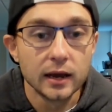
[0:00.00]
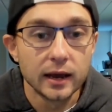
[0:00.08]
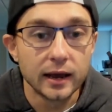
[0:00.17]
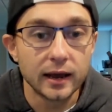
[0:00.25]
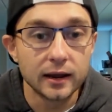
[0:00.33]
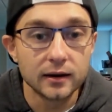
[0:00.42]

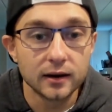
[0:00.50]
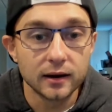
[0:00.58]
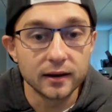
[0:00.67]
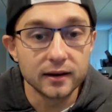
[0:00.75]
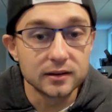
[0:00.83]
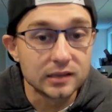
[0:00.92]
and
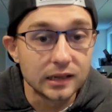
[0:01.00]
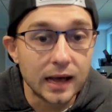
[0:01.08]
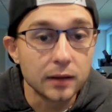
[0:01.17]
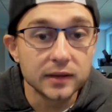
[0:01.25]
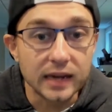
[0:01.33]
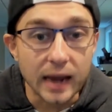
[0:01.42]
it's
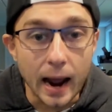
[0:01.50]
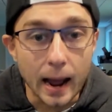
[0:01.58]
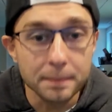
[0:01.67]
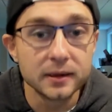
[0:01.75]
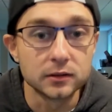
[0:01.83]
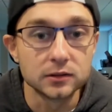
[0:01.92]
allowed the
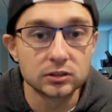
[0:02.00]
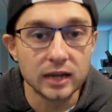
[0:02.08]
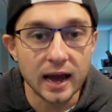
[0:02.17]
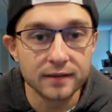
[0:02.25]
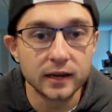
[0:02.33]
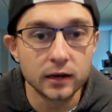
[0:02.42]
Capitals to
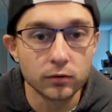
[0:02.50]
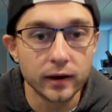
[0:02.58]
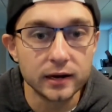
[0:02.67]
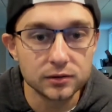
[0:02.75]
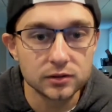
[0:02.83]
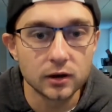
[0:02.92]
have a
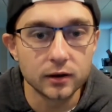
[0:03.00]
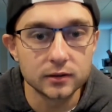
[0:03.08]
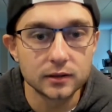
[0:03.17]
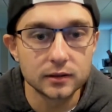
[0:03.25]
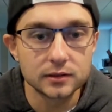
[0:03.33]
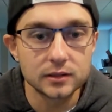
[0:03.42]
great start
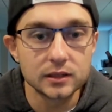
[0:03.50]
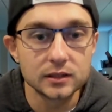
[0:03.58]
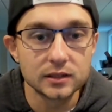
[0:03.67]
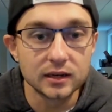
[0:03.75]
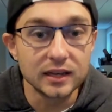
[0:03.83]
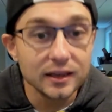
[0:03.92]
to the
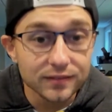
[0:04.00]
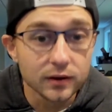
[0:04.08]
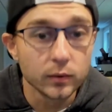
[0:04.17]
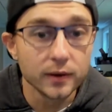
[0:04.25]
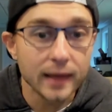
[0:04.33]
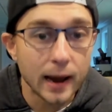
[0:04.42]
season,
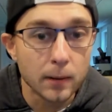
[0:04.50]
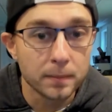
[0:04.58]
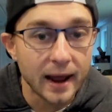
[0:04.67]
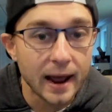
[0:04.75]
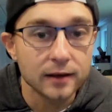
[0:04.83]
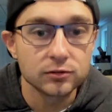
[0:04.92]
even without
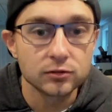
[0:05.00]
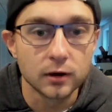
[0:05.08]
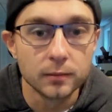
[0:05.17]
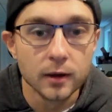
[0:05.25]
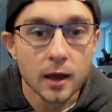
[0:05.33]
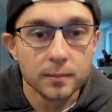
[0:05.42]

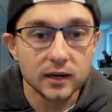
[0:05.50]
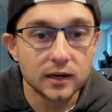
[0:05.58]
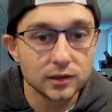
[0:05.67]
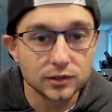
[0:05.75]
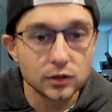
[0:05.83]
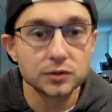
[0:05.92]
Backstrom,
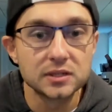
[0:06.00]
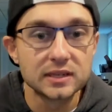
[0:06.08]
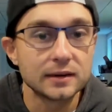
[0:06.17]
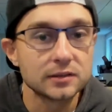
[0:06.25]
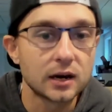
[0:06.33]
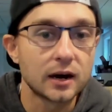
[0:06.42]
because
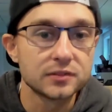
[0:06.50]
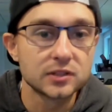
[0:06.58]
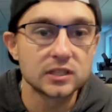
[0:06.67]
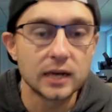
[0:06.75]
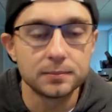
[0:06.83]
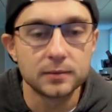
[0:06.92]
Kuznetsov
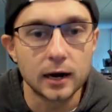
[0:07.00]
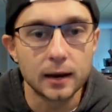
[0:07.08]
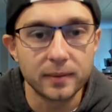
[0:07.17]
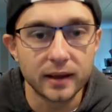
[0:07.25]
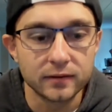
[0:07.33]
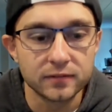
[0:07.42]
stepped
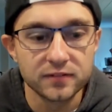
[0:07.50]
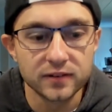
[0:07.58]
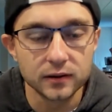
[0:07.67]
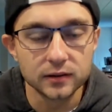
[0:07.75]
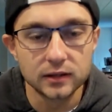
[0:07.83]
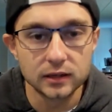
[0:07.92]
up and
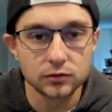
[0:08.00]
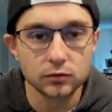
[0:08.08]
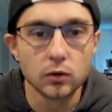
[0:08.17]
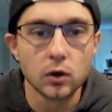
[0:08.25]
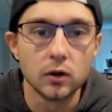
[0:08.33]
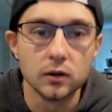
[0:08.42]
filled this
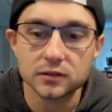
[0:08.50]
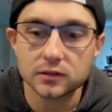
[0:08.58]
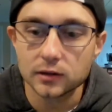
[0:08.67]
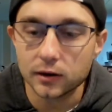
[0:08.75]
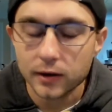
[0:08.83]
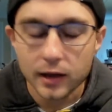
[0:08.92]
role.
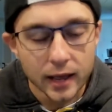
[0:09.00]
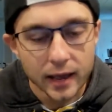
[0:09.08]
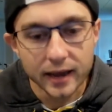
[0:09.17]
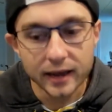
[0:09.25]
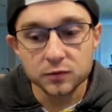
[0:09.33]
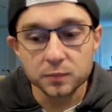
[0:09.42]
So
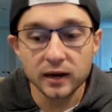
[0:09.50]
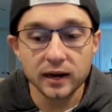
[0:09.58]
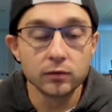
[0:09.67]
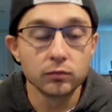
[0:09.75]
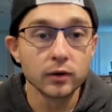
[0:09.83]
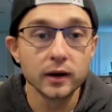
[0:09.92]
it's been
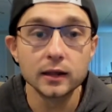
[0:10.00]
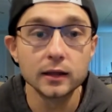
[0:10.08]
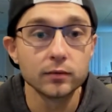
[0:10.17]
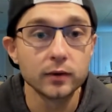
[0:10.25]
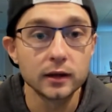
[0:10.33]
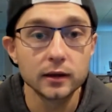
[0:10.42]
a really,
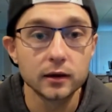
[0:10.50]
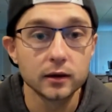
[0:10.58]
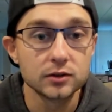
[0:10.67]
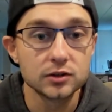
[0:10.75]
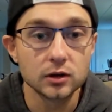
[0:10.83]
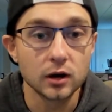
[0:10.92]
really
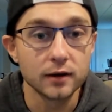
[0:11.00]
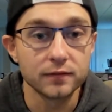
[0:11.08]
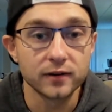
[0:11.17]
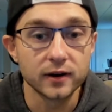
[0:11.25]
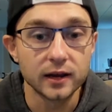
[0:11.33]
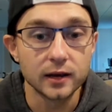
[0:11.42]
good start
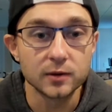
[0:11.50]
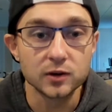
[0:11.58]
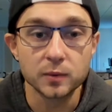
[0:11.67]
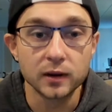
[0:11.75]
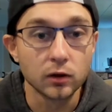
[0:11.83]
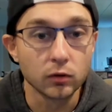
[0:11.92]
for him. It's
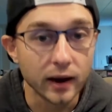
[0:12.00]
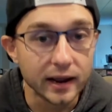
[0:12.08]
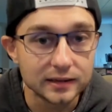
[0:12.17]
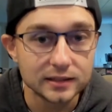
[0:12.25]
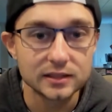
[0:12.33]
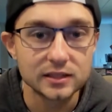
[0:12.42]
been
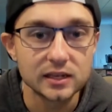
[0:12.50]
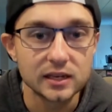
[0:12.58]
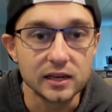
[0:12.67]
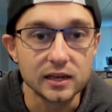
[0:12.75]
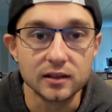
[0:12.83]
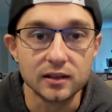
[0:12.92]
great to
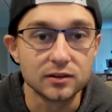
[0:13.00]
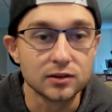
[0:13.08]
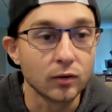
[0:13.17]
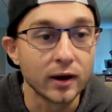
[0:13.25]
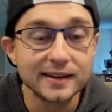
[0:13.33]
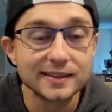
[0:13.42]
see. It's
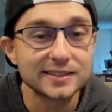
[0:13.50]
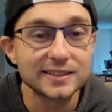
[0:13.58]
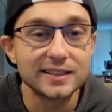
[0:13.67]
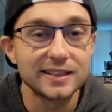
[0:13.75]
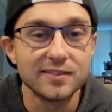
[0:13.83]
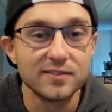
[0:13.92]
great to
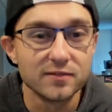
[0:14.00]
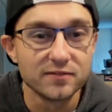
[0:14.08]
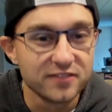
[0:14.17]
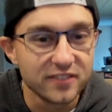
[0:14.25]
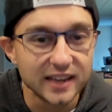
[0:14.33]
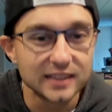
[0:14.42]
see the
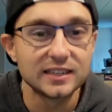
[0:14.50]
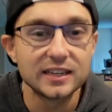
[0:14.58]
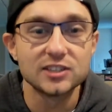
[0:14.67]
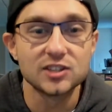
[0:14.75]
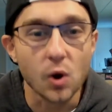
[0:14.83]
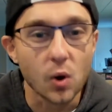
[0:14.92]

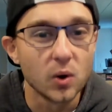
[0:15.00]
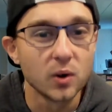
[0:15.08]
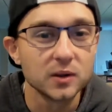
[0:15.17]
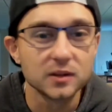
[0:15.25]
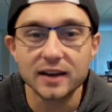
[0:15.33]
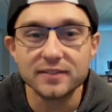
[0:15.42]
vintage
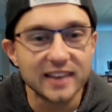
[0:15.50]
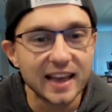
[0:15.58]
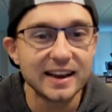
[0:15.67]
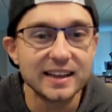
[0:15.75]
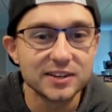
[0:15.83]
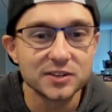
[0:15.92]
old
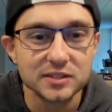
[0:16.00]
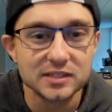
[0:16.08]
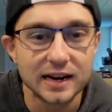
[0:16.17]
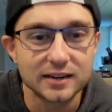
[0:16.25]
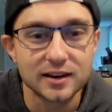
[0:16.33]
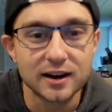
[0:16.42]
Evgeny
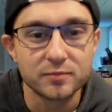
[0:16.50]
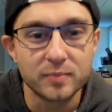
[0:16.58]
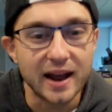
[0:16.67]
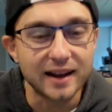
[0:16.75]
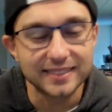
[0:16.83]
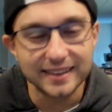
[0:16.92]
Kuznetsov
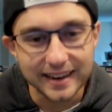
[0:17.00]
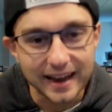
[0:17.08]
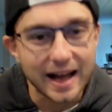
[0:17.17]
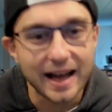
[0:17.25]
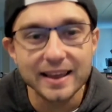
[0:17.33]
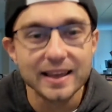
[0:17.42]
back, the
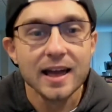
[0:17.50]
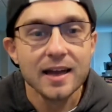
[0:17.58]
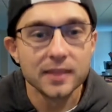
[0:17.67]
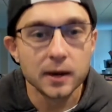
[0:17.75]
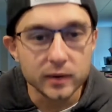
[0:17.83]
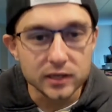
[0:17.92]
guy
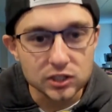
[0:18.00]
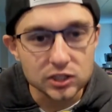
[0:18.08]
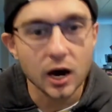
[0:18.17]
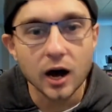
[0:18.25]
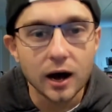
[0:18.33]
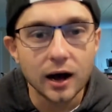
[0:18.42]
that we
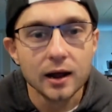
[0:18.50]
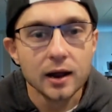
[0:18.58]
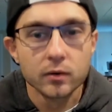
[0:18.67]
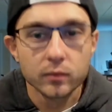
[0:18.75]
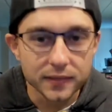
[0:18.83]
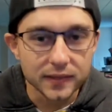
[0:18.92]
saw
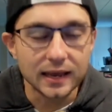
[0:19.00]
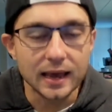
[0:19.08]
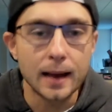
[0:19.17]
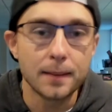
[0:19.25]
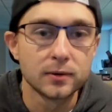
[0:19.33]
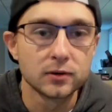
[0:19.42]
when the
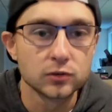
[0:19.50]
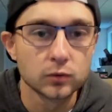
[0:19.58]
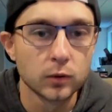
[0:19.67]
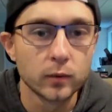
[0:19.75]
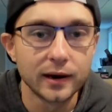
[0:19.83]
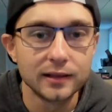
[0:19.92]
Capitals
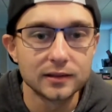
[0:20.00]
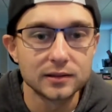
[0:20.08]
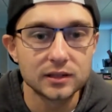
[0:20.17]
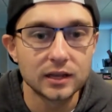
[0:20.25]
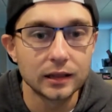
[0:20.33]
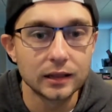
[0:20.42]
were winning the
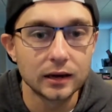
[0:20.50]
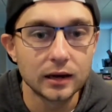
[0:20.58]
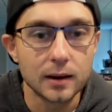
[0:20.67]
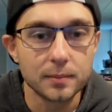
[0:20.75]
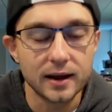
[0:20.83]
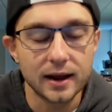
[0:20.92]
Stanley
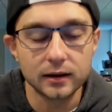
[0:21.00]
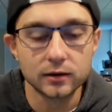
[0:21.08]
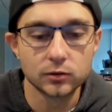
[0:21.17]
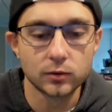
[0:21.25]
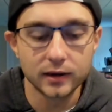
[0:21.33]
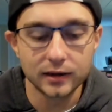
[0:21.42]
Cup back in
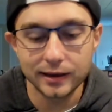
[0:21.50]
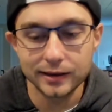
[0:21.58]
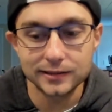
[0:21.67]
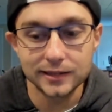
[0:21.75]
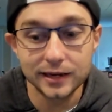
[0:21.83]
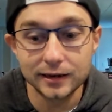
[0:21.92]

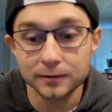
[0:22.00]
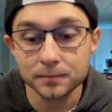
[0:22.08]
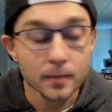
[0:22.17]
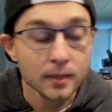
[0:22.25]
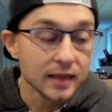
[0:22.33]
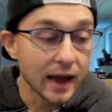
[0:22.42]
2018, and
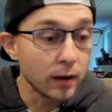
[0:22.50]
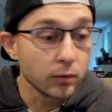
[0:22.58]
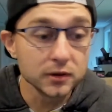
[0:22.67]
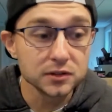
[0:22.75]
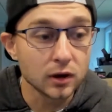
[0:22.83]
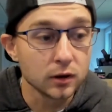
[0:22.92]
that
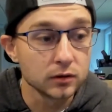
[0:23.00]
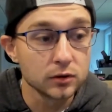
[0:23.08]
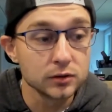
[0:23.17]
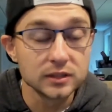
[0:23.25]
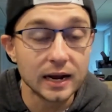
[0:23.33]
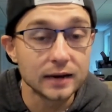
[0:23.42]
was
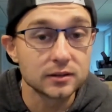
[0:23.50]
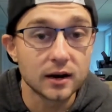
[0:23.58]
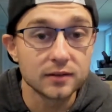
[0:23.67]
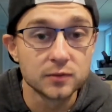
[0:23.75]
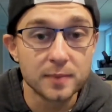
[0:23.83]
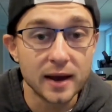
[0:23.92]

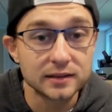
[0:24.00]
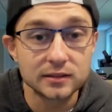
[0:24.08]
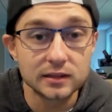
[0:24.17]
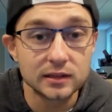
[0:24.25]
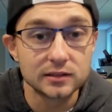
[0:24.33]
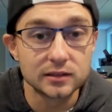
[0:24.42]
Kuznetsov's best
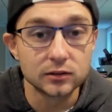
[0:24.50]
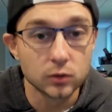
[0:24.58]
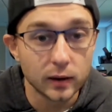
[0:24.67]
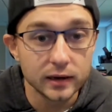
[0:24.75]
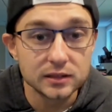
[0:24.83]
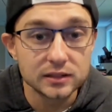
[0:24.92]
season,
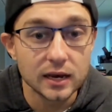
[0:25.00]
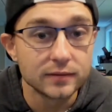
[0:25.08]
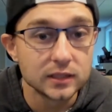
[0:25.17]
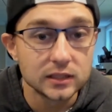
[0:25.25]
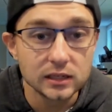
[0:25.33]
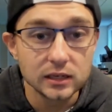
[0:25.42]

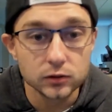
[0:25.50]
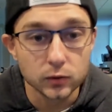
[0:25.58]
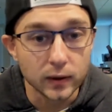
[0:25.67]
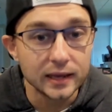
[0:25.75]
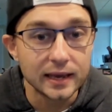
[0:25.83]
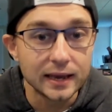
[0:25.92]
2017,
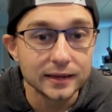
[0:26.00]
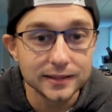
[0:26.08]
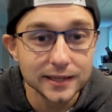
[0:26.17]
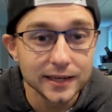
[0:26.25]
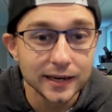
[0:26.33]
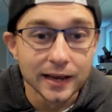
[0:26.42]

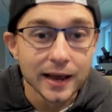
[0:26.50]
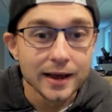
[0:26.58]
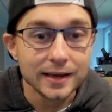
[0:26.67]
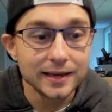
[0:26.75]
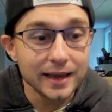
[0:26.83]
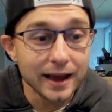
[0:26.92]
2018.
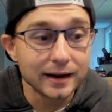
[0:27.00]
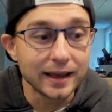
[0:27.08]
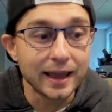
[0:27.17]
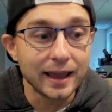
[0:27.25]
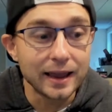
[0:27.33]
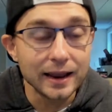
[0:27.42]
He had
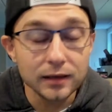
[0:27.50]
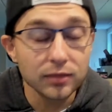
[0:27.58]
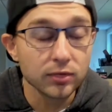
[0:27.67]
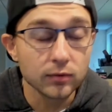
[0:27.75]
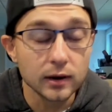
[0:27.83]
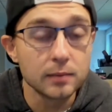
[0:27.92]

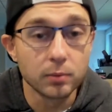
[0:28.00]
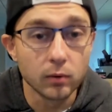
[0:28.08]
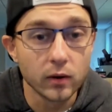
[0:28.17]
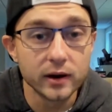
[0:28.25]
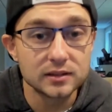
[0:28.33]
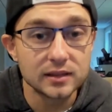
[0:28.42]
83
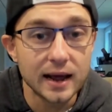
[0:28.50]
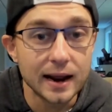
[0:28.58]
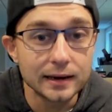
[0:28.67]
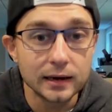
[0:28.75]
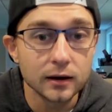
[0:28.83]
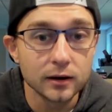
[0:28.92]
points
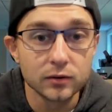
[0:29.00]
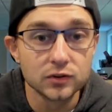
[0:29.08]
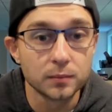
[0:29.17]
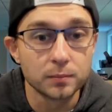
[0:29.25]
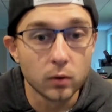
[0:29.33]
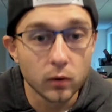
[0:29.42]
that year. He was
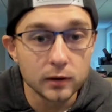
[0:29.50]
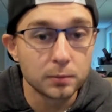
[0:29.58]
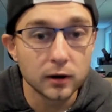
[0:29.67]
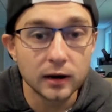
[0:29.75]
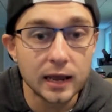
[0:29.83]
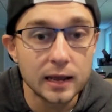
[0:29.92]
a
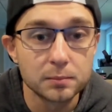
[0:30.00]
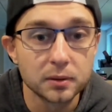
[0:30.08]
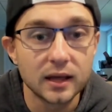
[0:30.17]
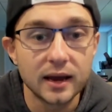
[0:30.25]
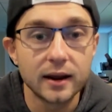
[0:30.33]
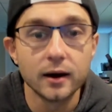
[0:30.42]
point-per-game
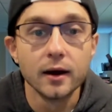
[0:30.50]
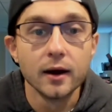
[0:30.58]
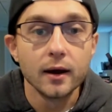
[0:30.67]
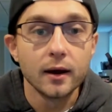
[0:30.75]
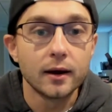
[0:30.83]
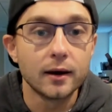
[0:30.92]
player.
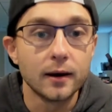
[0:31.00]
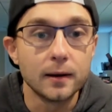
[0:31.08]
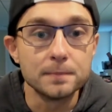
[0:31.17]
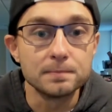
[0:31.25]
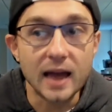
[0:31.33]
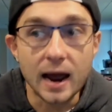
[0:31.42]

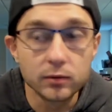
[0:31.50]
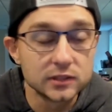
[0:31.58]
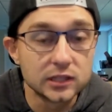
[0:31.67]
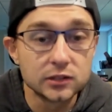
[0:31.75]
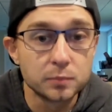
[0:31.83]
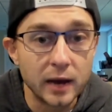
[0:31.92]
That
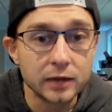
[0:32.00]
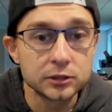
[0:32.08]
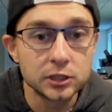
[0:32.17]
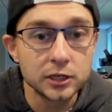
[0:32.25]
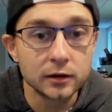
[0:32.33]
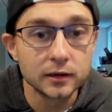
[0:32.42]
was his
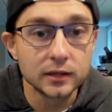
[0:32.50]
best year in